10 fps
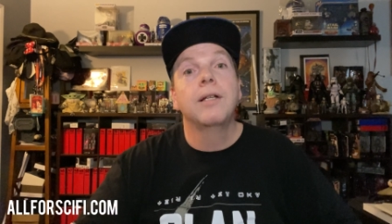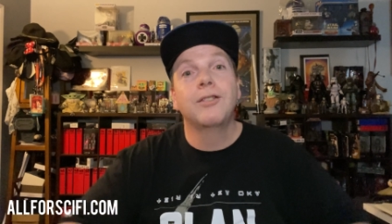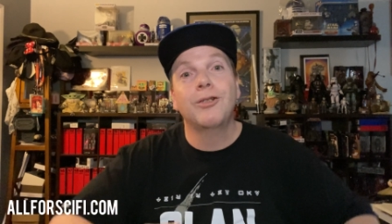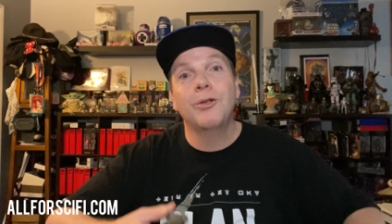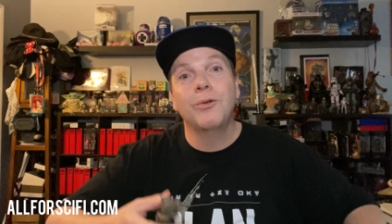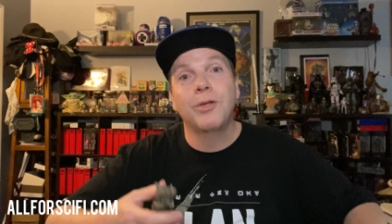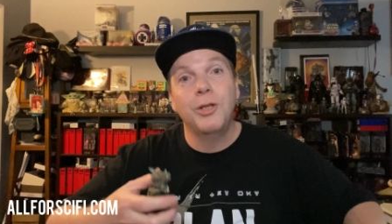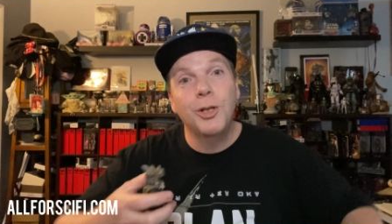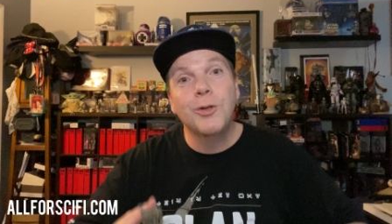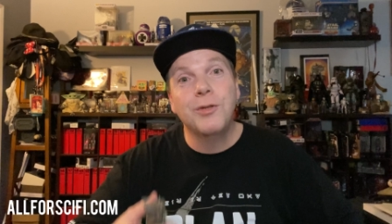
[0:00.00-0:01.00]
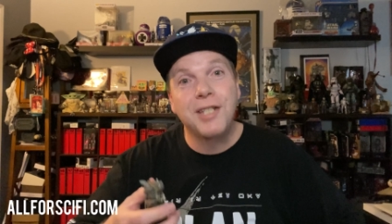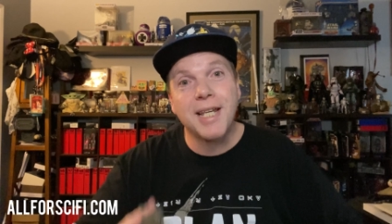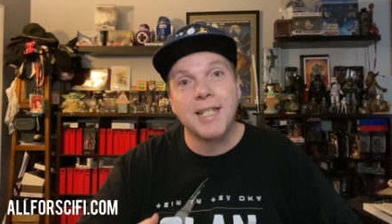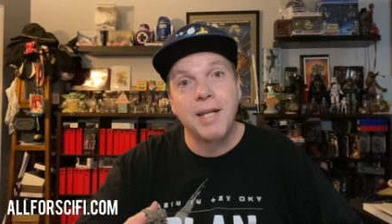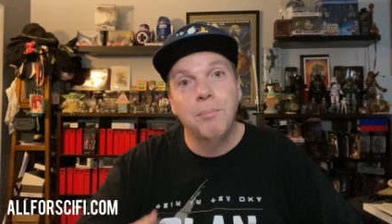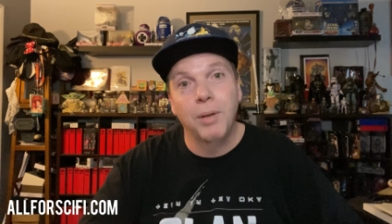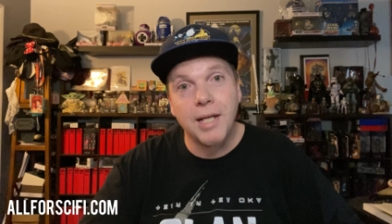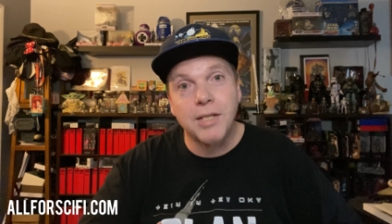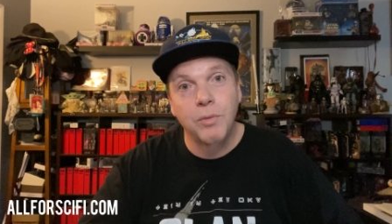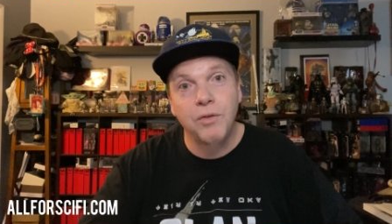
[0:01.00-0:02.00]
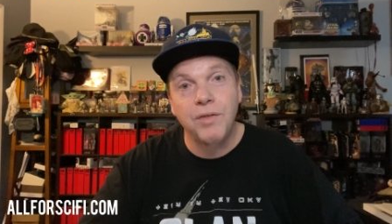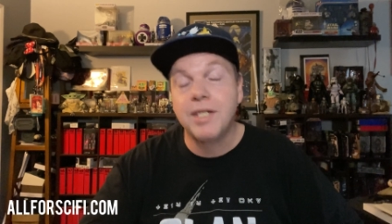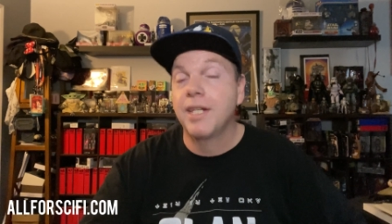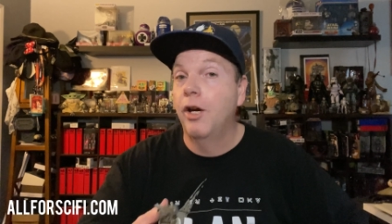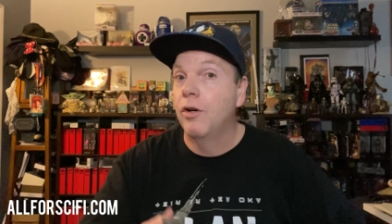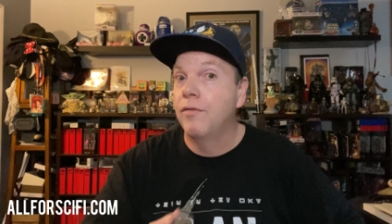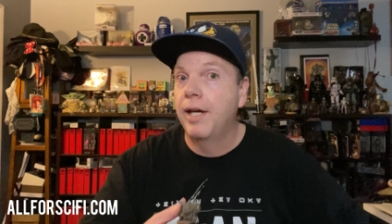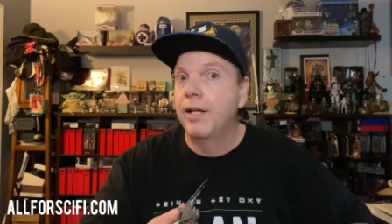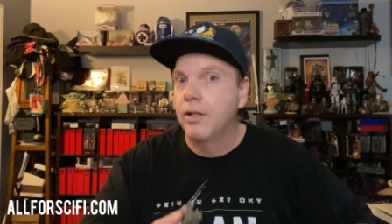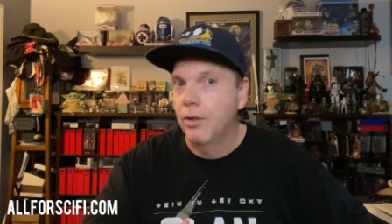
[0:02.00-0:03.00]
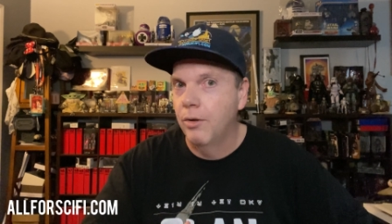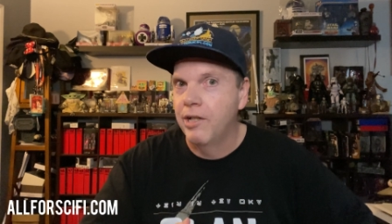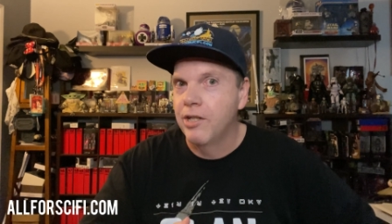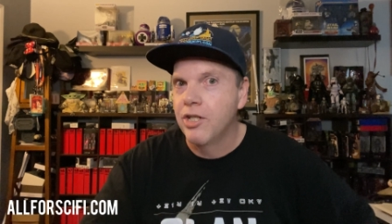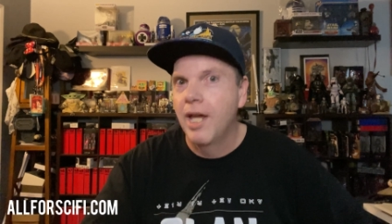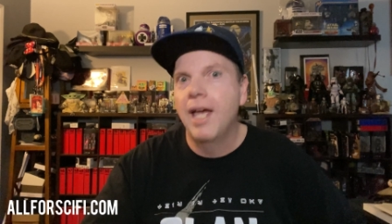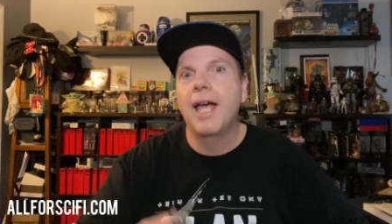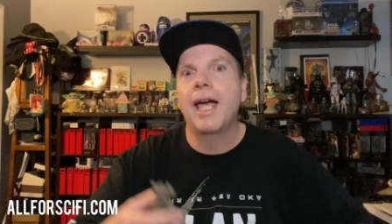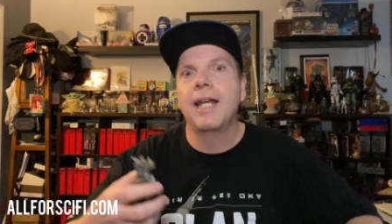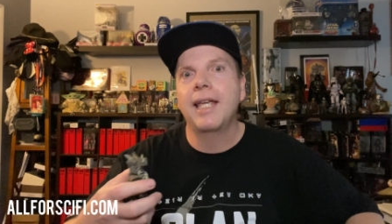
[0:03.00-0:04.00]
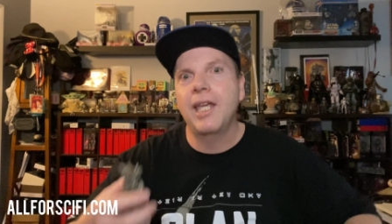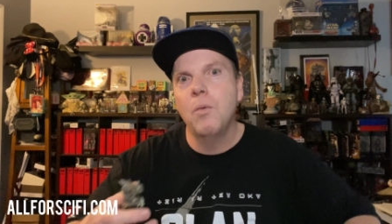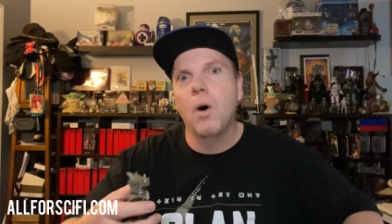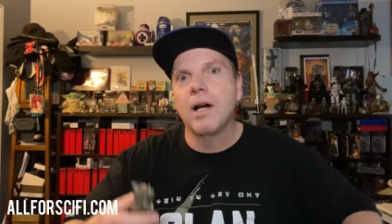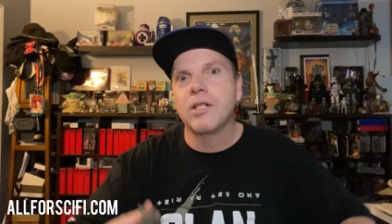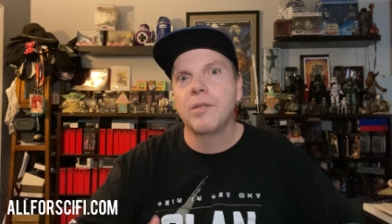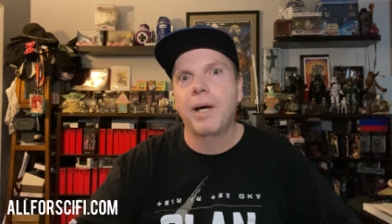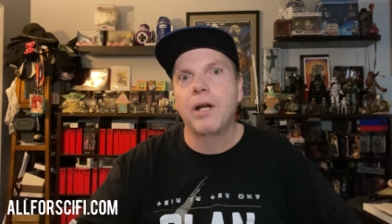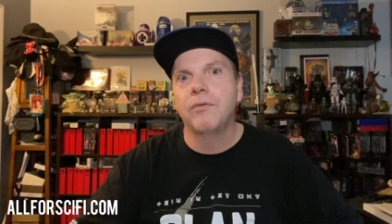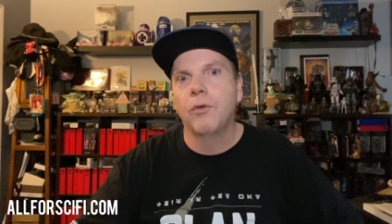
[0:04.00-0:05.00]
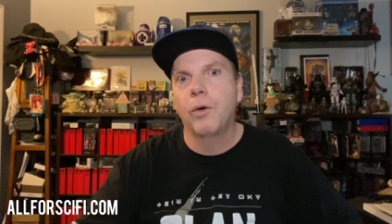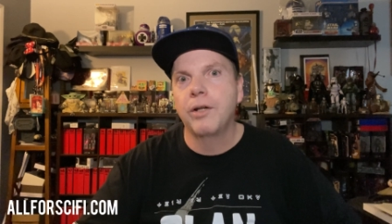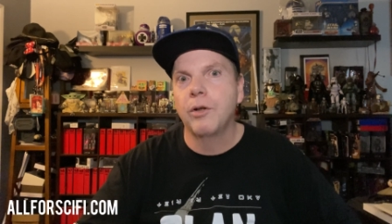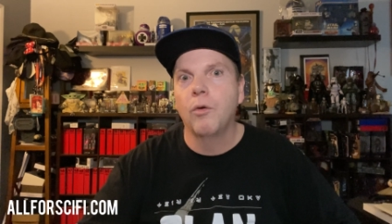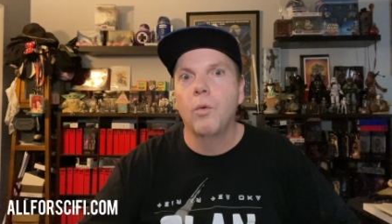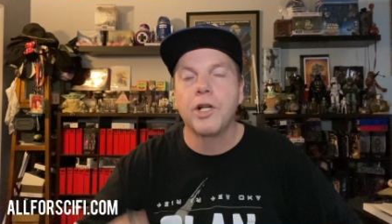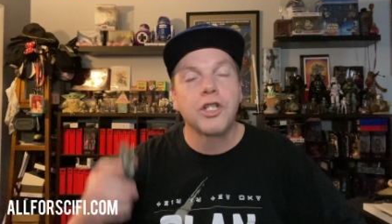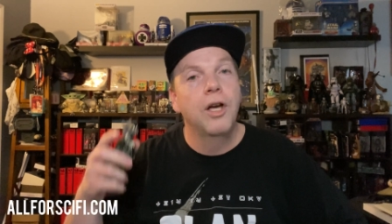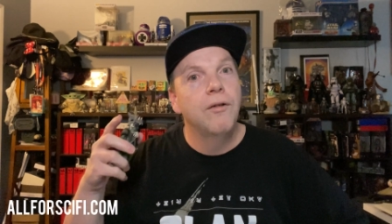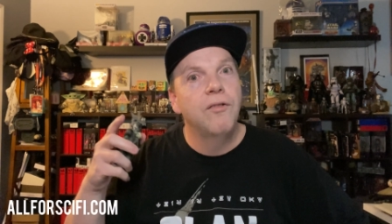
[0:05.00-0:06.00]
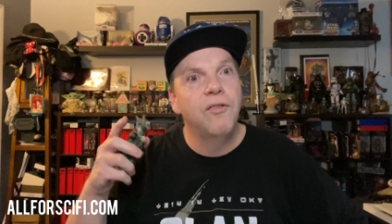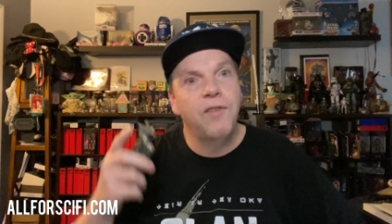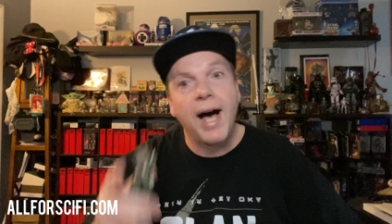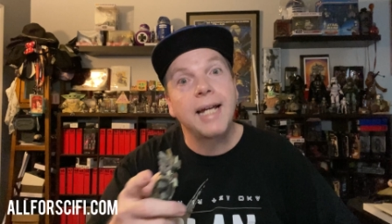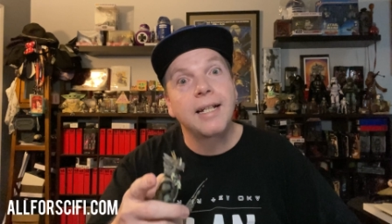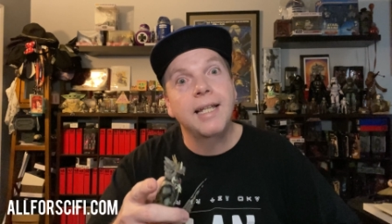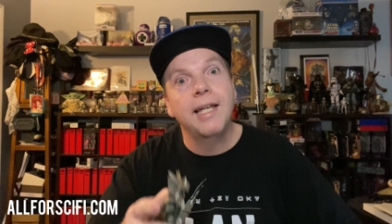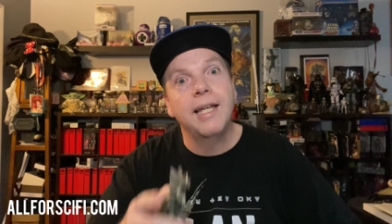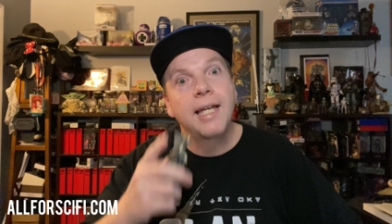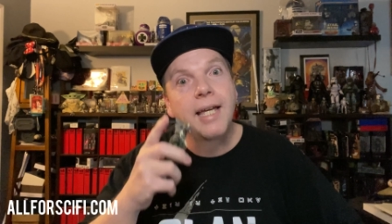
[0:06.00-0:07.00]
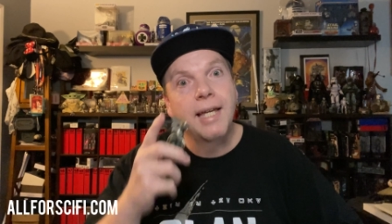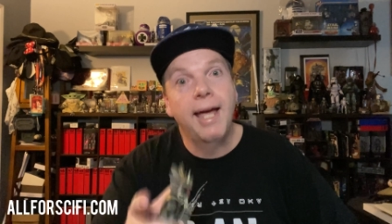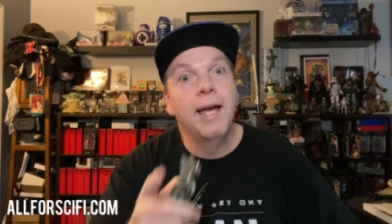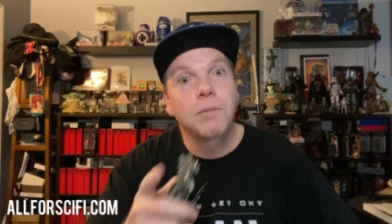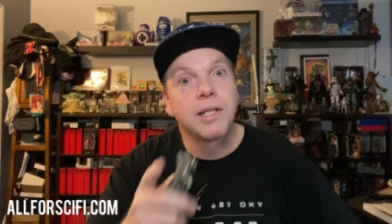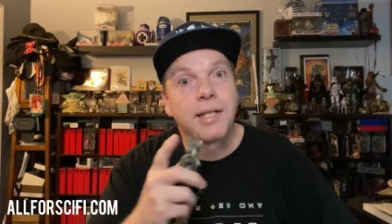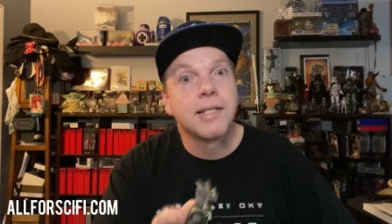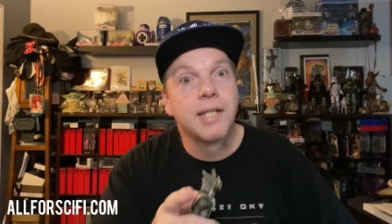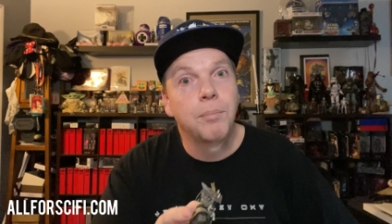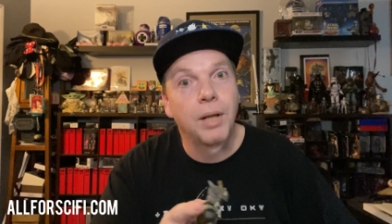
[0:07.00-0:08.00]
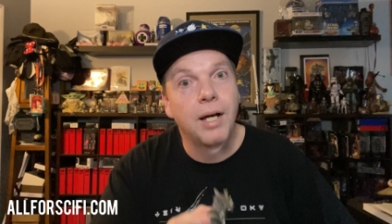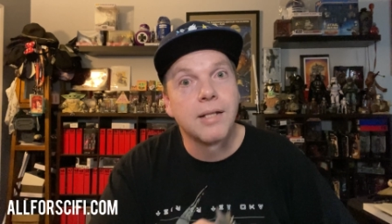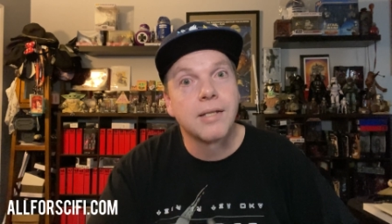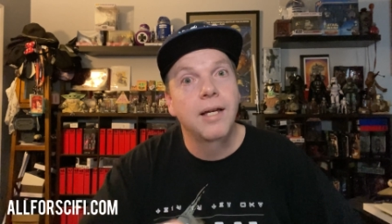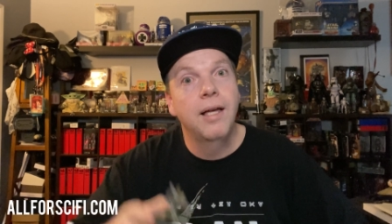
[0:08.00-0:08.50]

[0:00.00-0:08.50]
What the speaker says: to the new Disney Plus movies, Caravan of Courage and Ewoks: A Battle for Endor, which finally came to Disney Plus.